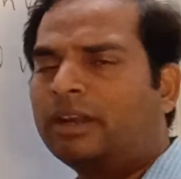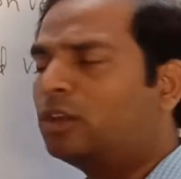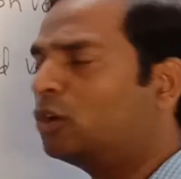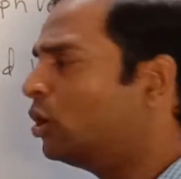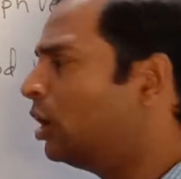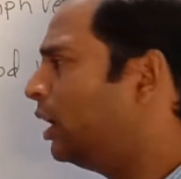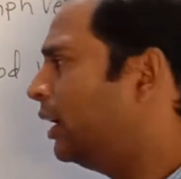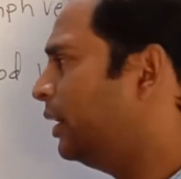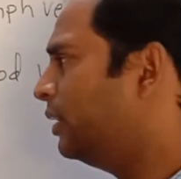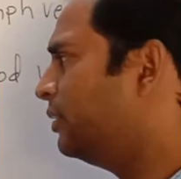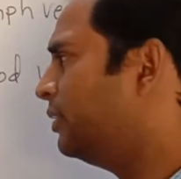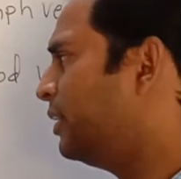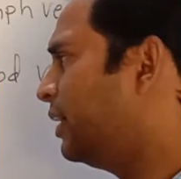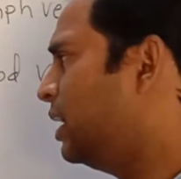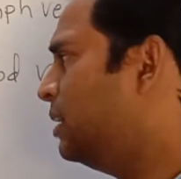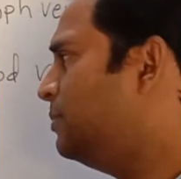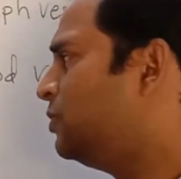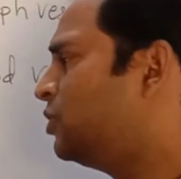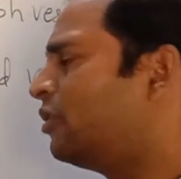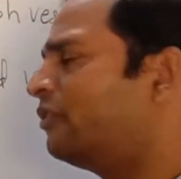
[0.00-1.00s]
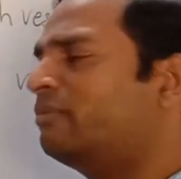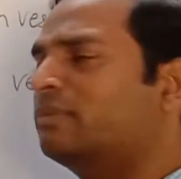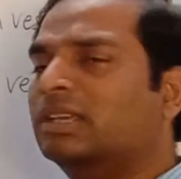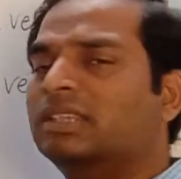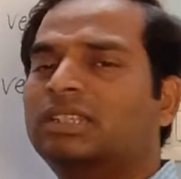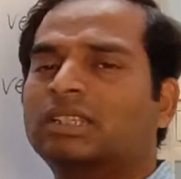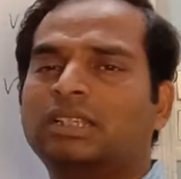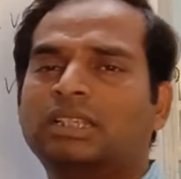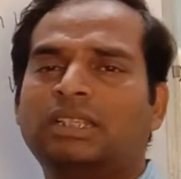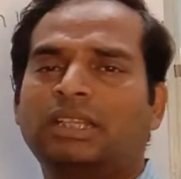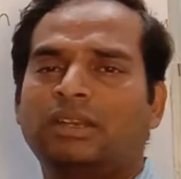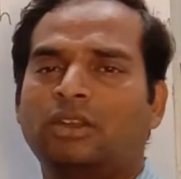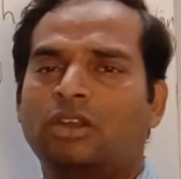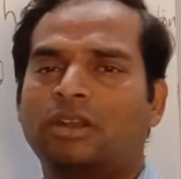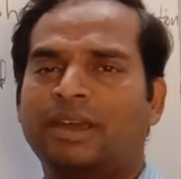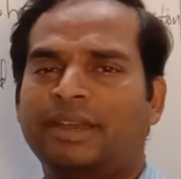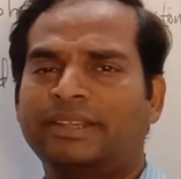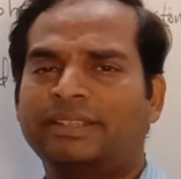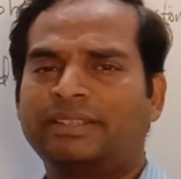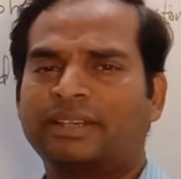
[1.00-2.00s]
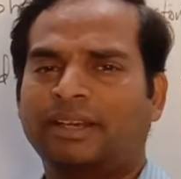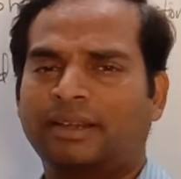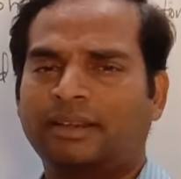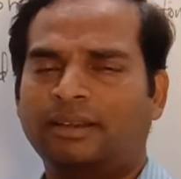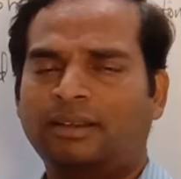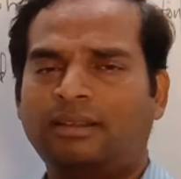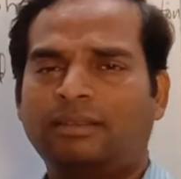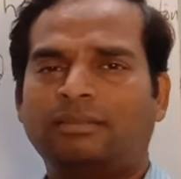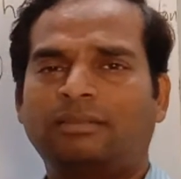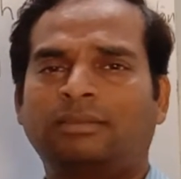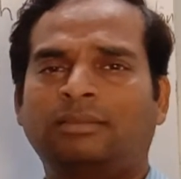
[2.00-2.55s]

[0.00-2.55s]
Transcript: you had types of muscles in your 9th standard?